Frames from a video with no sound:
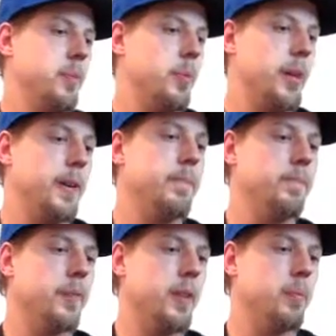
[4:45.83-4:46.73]
But
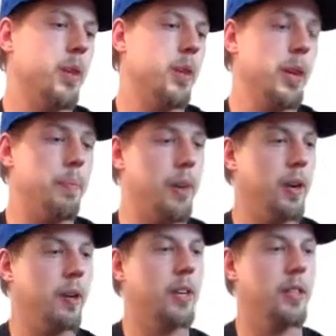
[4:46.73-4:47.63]
pretty great
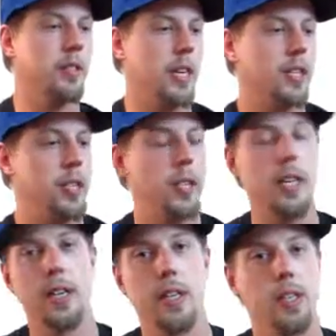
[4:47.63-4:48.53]
beer. I could actually see
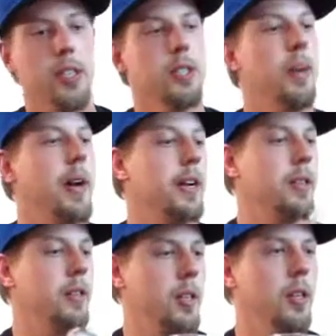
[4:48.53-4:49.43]
getting a six pack.
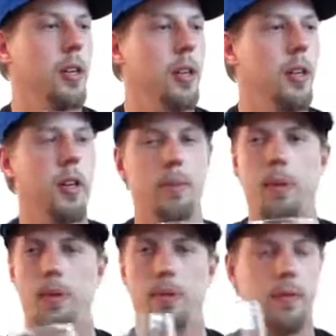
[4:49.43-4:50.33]

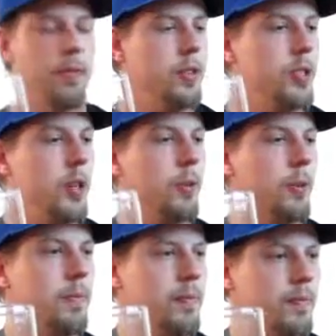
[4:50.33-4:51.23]
Perfect for the summer.
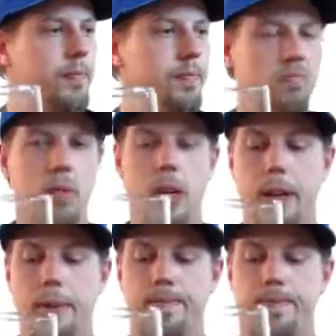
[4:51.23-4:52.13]
Okay,
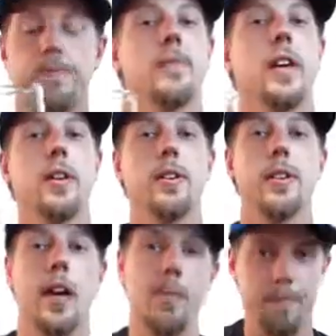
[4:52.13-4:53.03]
end on
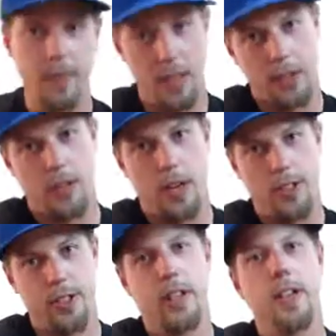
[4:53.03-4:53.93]
that. Thanks for
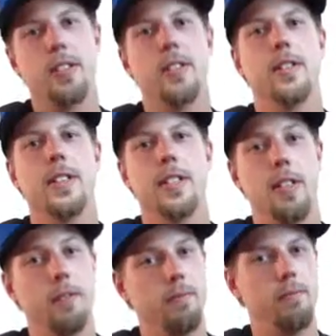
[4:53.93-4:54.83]
watching, guys. Till next
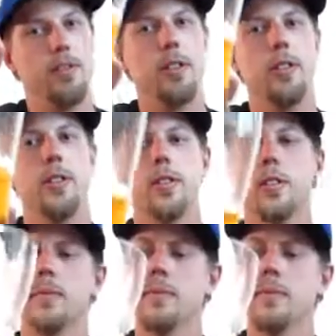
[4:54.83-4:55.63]
time, cheers.